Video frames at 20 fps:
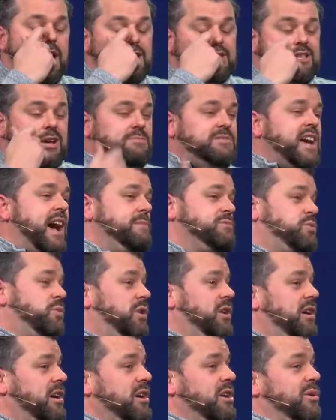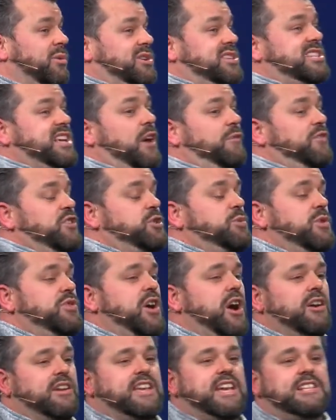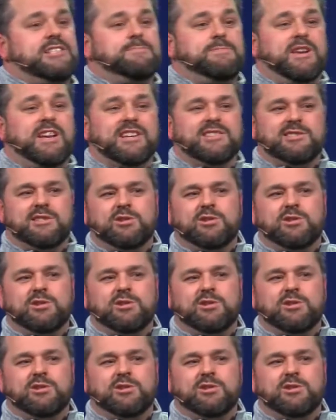Sometimes we're, we're selfish with our kids because